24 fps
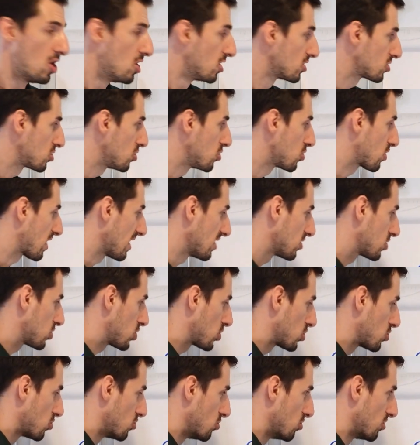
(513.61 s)
So you can
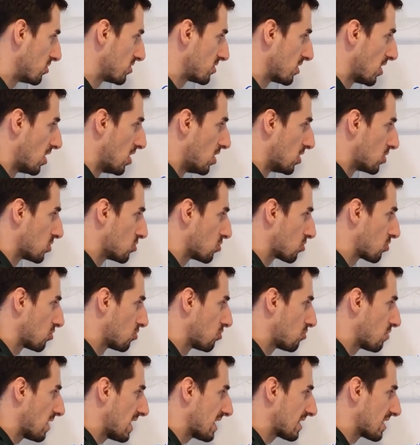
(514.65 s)
choose to
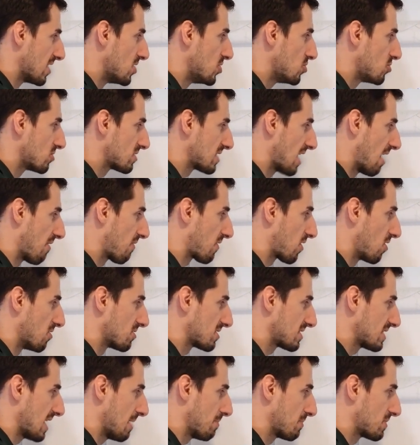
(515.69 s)
create a new
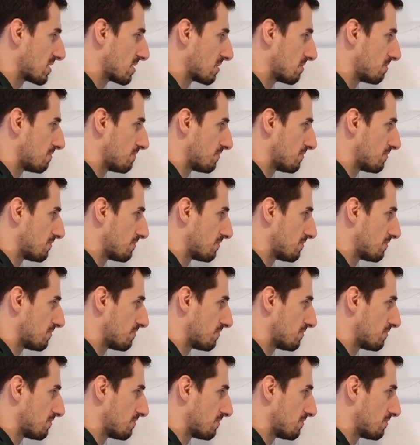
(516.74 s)
self-concept